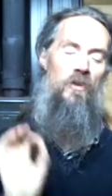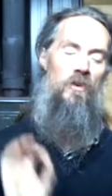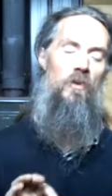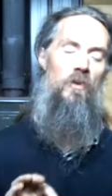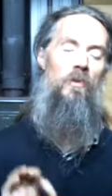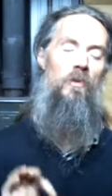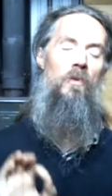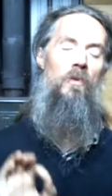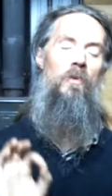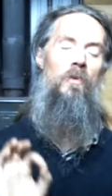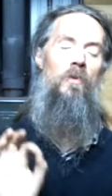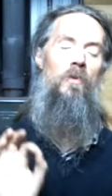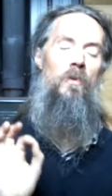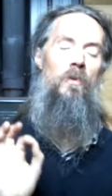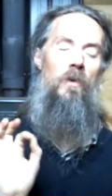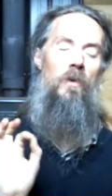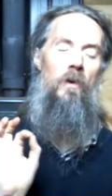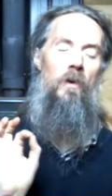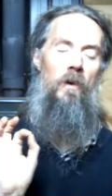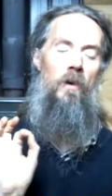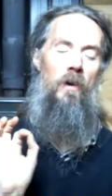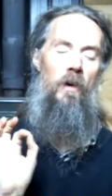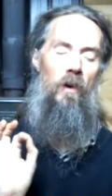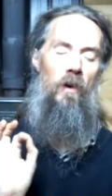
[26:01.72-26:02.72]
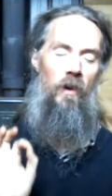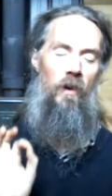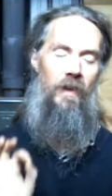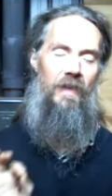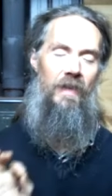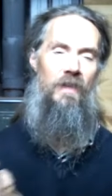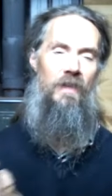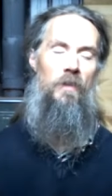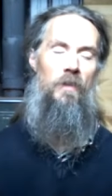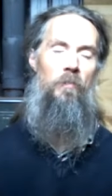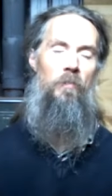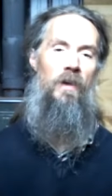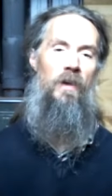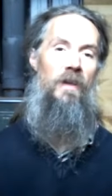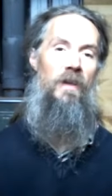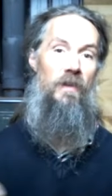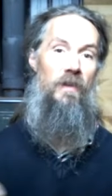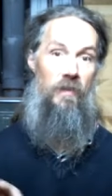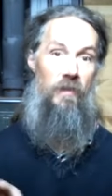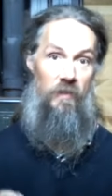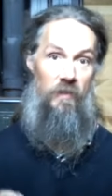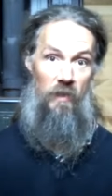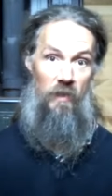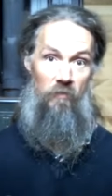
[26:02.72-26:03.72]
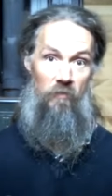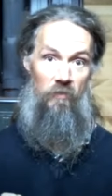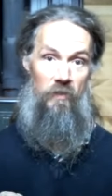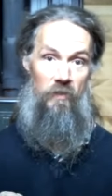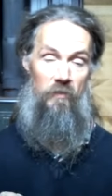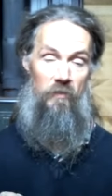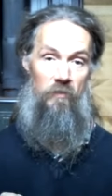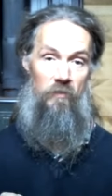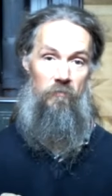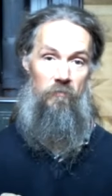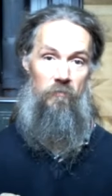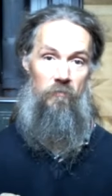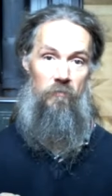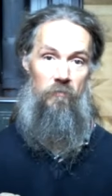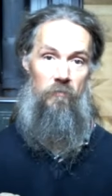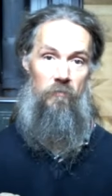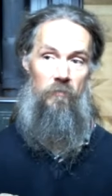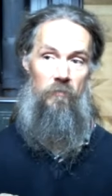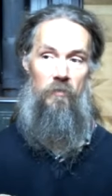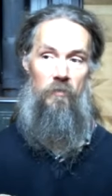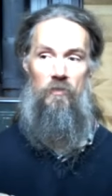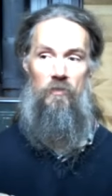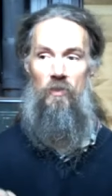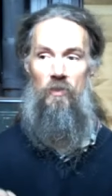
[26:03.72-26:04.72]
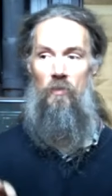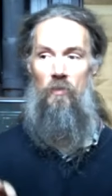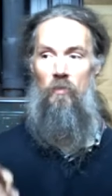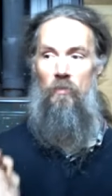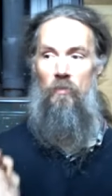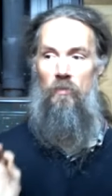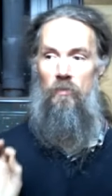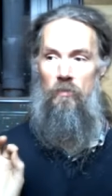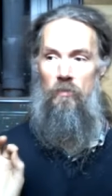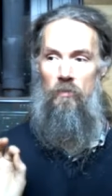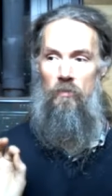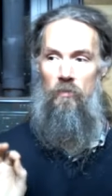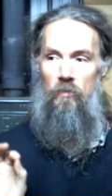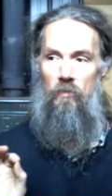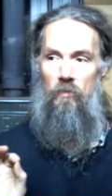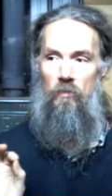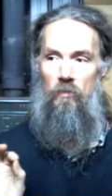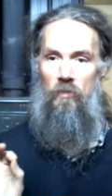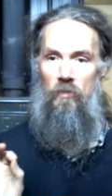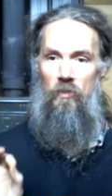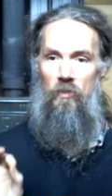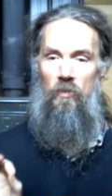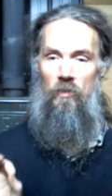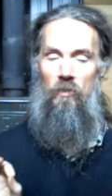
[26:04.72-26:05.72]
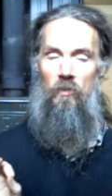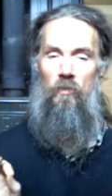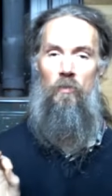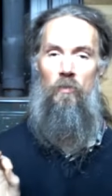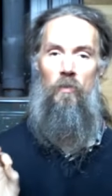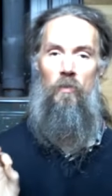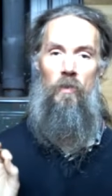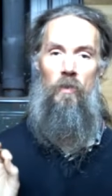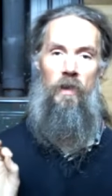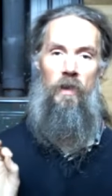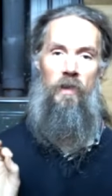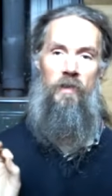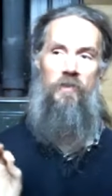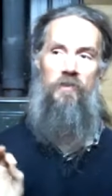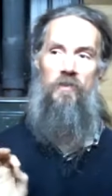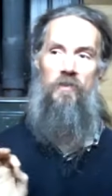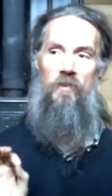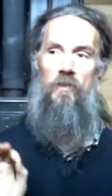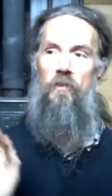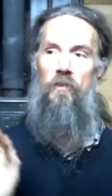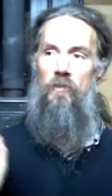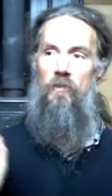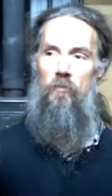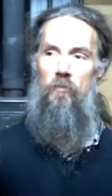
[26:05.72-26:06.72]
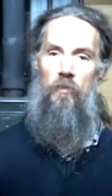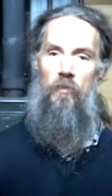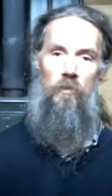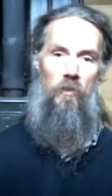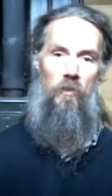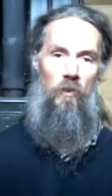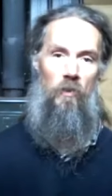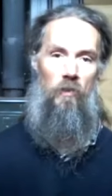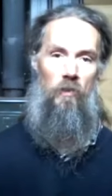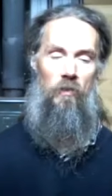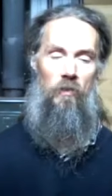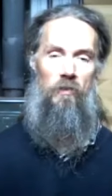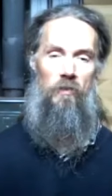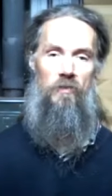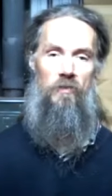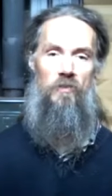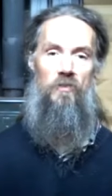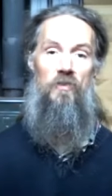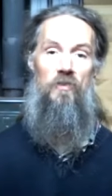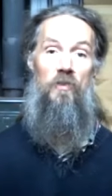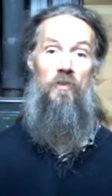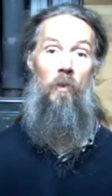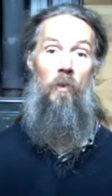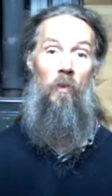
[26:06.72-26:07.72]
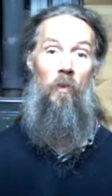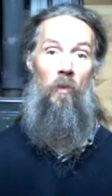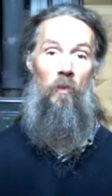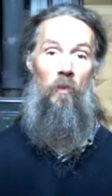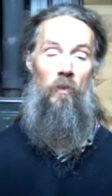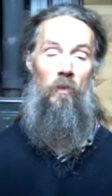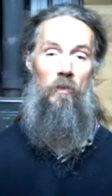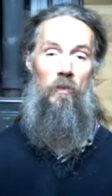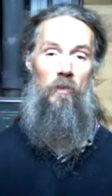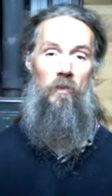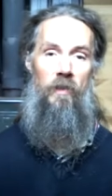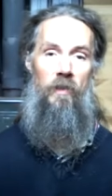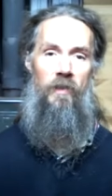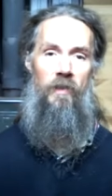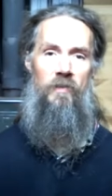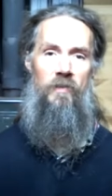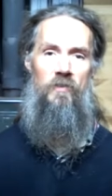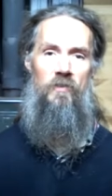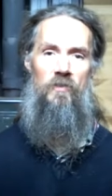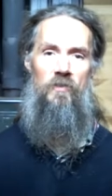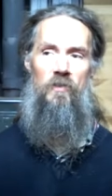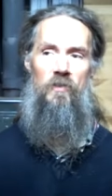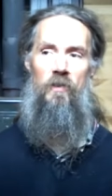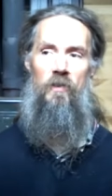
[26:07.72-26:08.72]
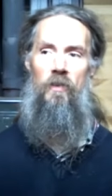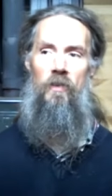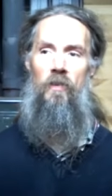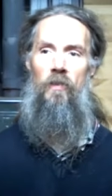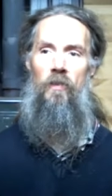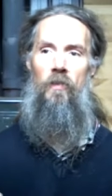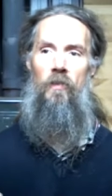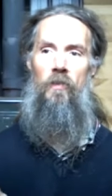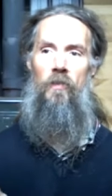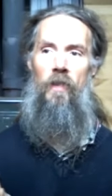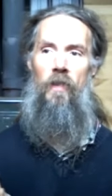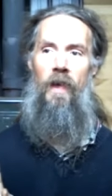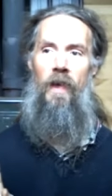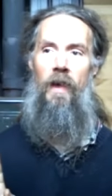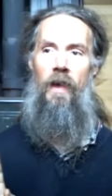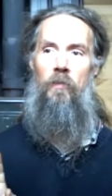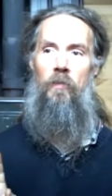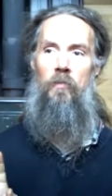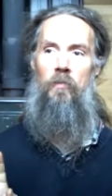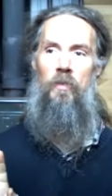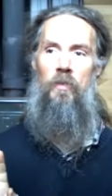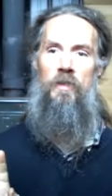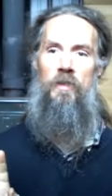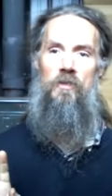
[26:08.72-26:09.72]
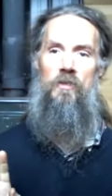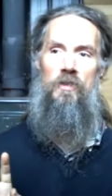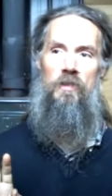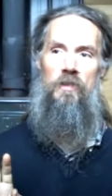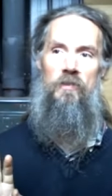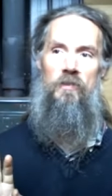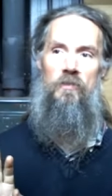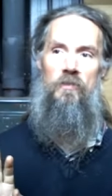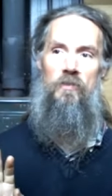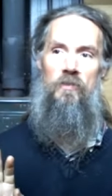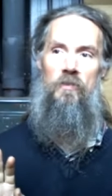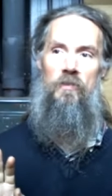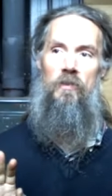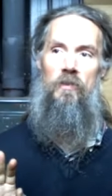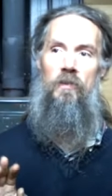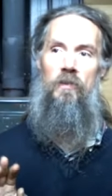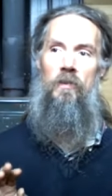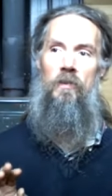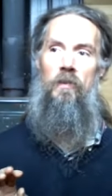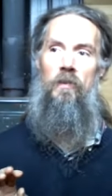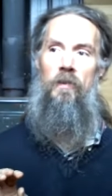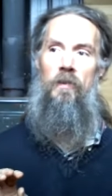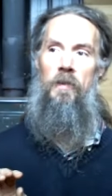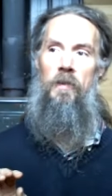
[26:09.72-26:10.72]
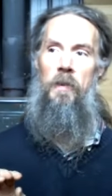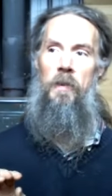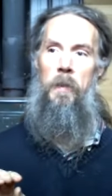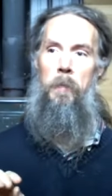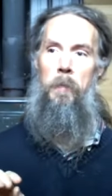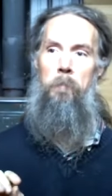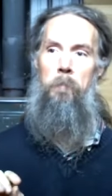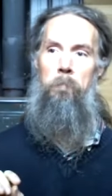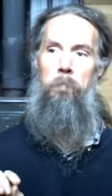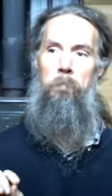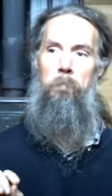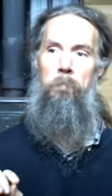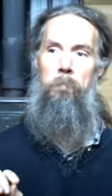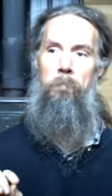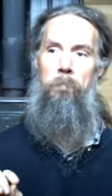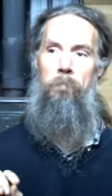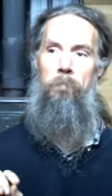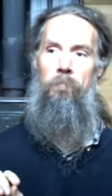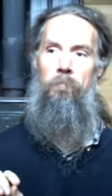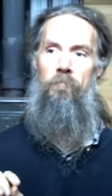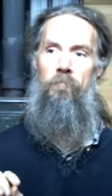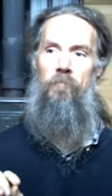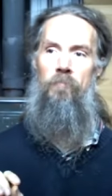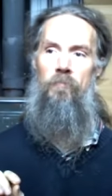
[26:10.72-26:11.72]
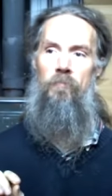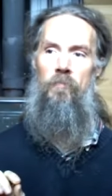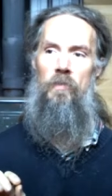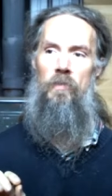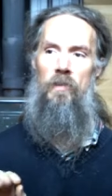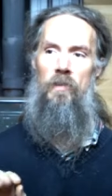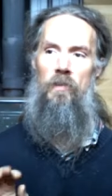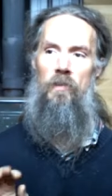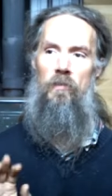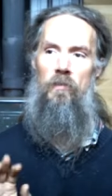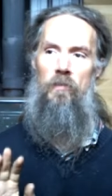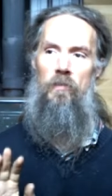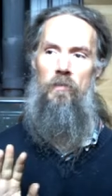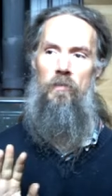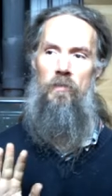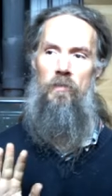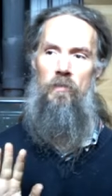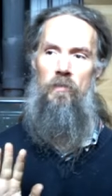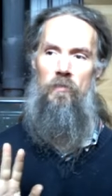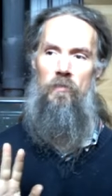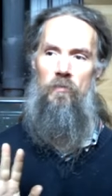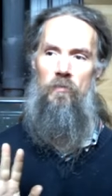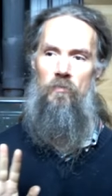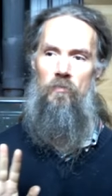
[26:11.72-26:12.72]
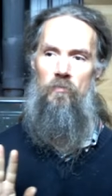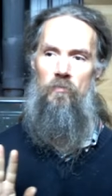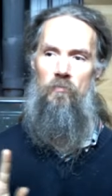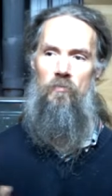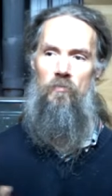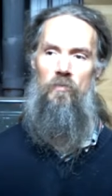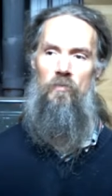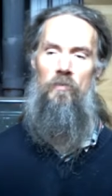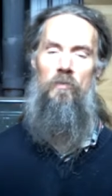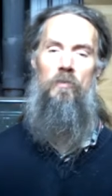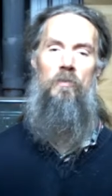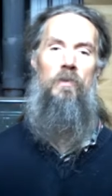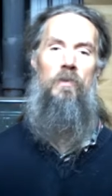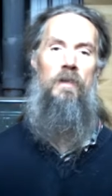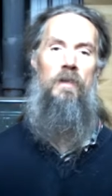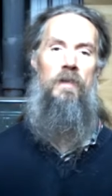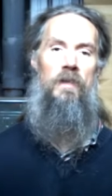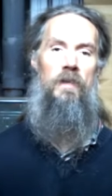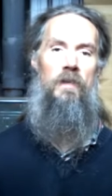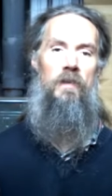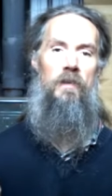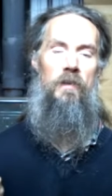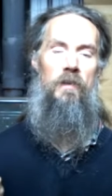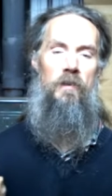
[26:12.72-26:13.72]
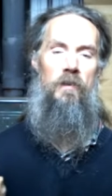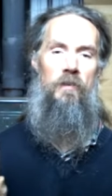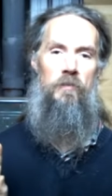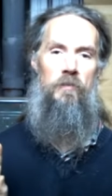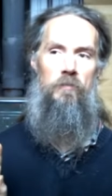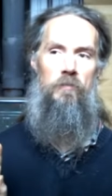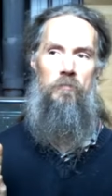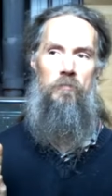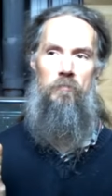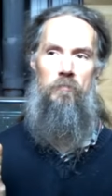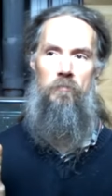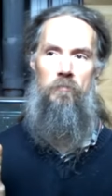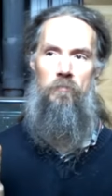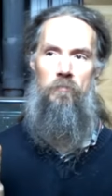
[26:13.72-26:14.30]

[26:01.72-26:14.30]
you are independent of it. So you as a we'll call it a soul as that which is um, eh, truly uh,